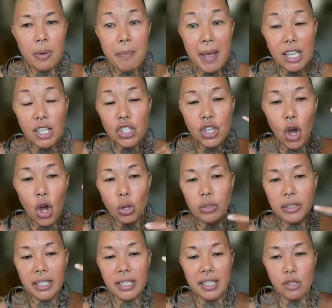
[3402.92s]
So imagine
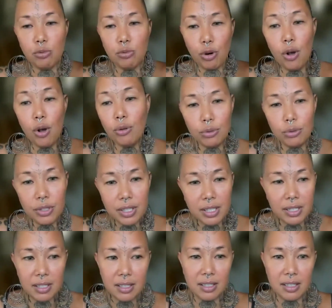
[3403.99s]
holding these
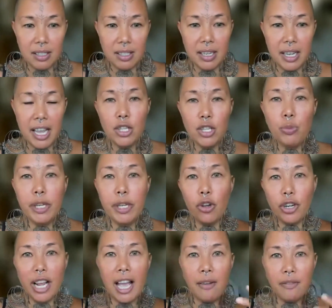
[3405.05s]
roles and
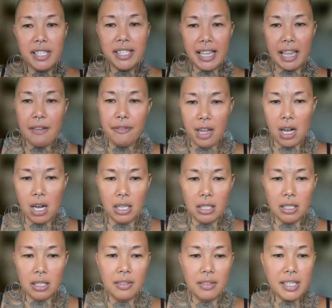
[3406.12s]
we don't have a
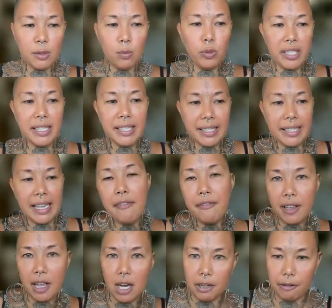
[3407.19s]
safeguard. This was a
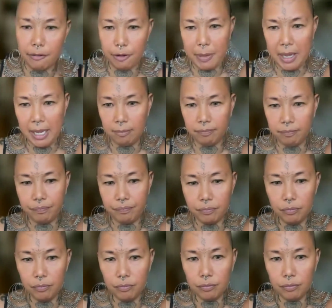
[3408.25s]
safeguard for me.